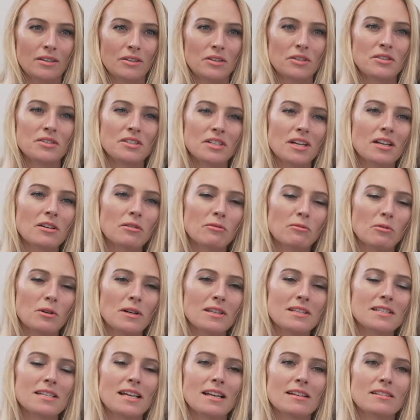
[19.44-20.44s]
To start off
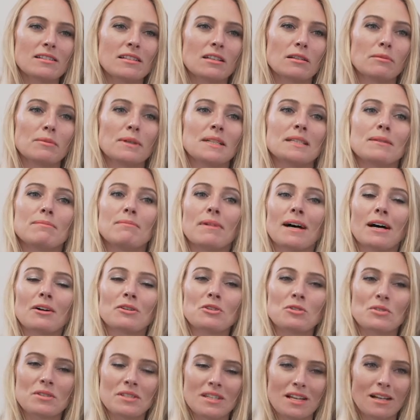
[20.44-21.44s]
with, tell us a little bit about
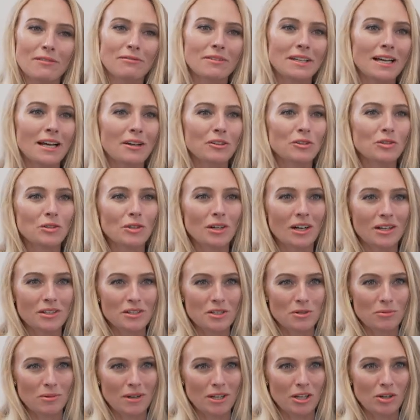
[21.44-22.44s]
yourself and how you got
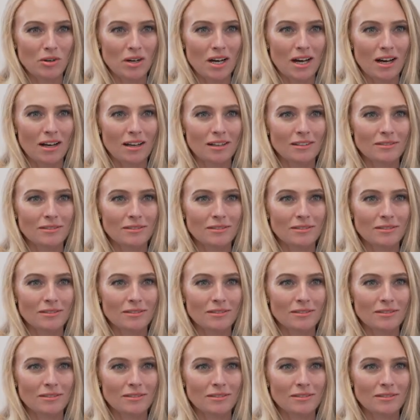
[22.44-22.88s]
to where you are.